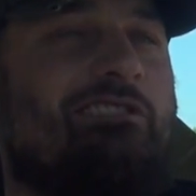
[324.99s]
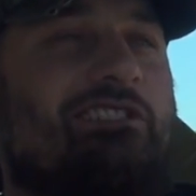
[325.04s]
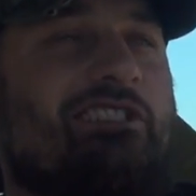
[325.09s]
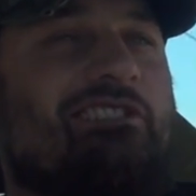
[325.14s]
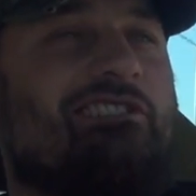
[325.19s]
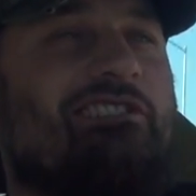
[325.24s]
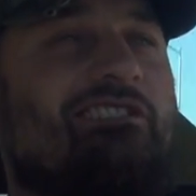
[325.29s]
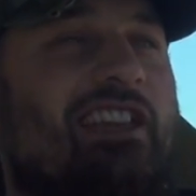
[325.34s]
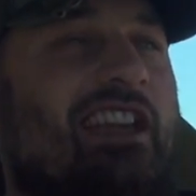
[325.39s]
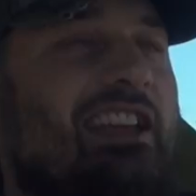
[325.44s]
Will
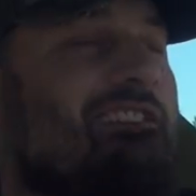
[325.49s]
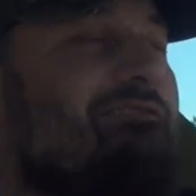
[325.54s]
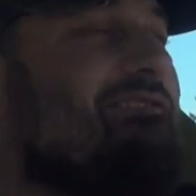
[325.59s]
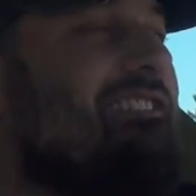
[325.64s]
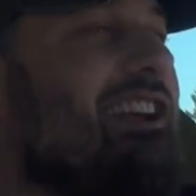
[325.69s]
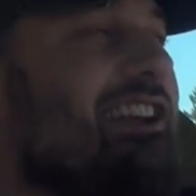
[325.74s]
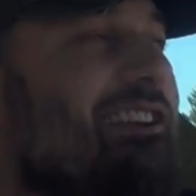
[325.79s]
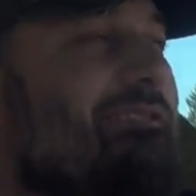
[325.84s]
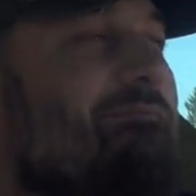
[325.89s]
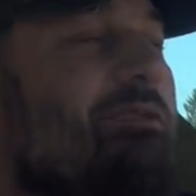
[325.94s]
doesn't like
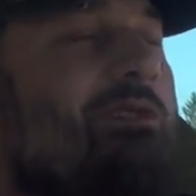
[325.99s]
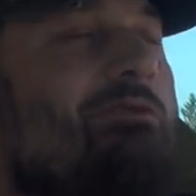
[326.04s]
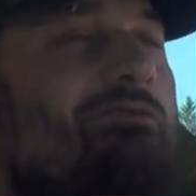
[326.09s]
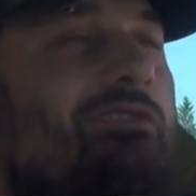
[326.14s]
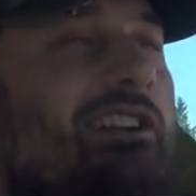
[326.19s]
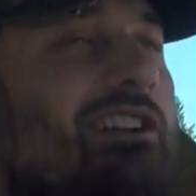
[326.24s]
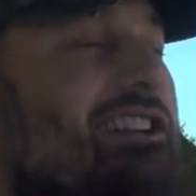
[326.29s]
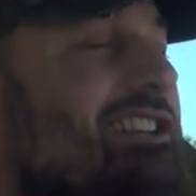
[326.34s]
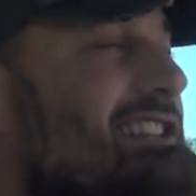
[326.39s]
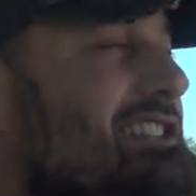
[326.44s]
when I come
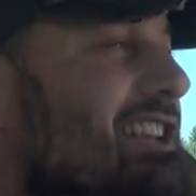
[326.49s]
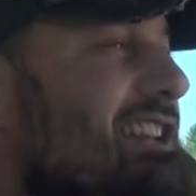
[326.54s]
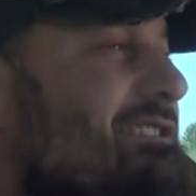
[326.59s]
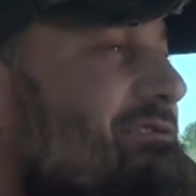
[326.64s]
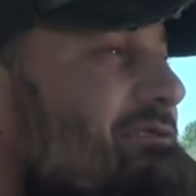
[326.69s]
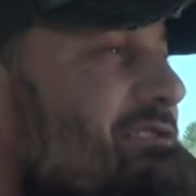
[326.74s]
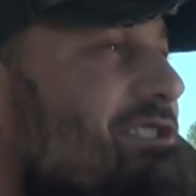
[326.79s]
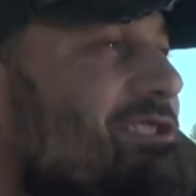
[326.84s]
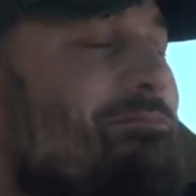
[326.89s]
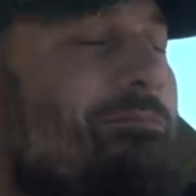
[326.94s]
over because I
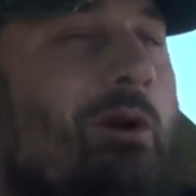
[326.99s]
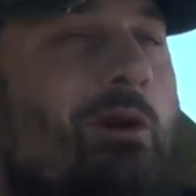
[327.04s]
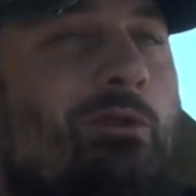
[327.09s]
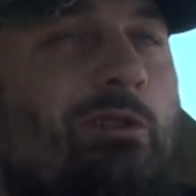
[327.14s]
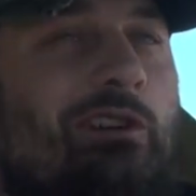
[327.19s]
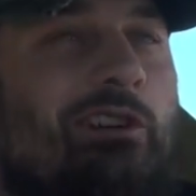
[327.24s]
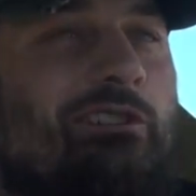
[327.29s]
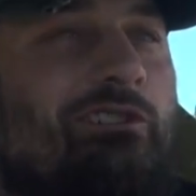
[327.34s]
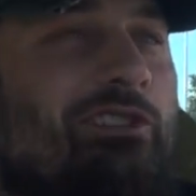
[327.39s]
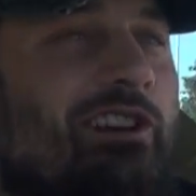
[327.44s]
don't smoke
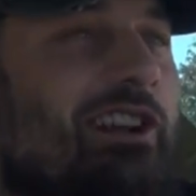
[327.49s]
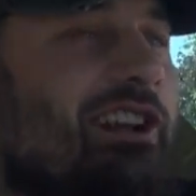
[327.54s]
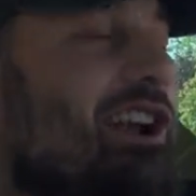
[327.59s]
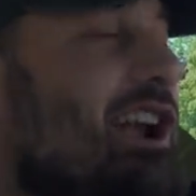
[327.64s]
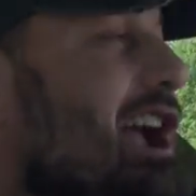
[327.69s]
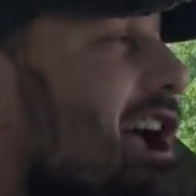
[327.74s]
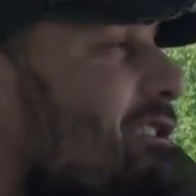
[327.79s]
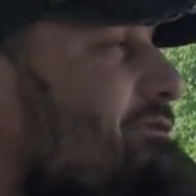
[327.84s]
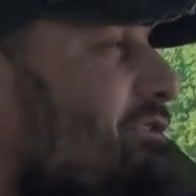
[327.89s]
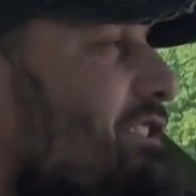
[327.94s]
or drink
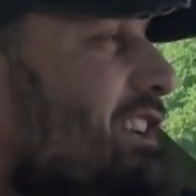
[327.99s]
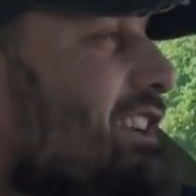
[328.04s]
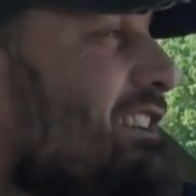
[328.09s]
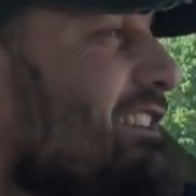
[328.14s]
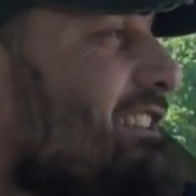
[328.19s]
coffee.